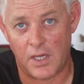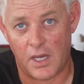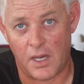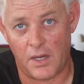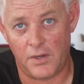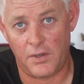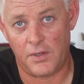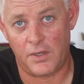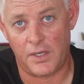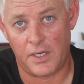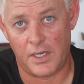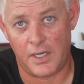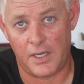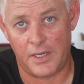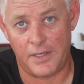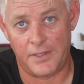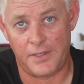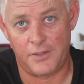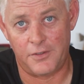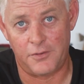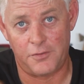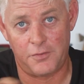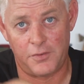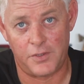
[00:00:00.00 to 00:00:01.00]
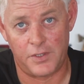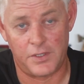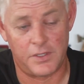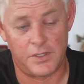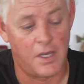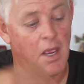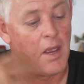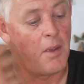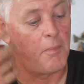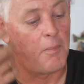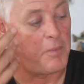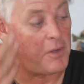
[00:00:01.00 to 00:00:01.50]
how you're going to land your
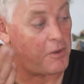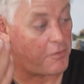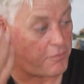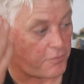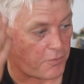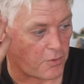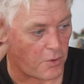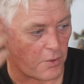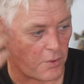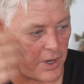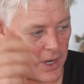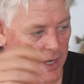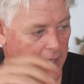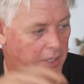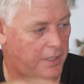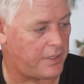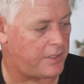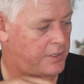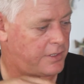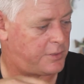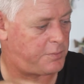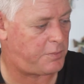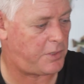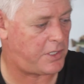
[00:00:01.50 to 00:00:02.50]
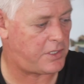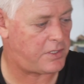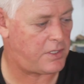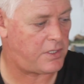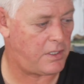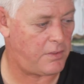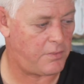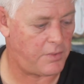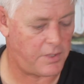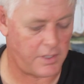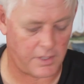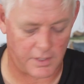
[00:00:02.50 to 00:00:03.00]
fish beforehand,
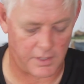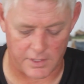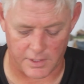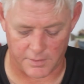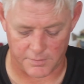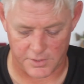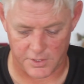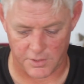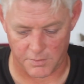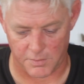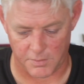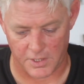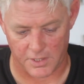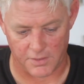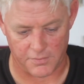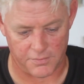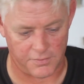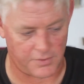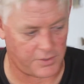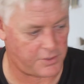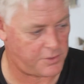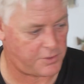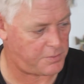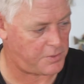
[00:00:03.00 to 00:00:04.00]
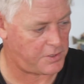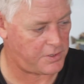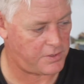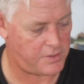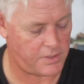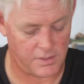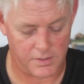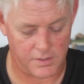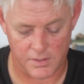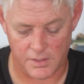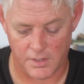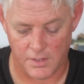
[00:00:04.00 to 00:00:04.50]
especially when it comes to bigger fish
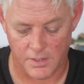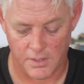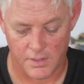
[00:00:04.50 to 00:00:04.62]
species.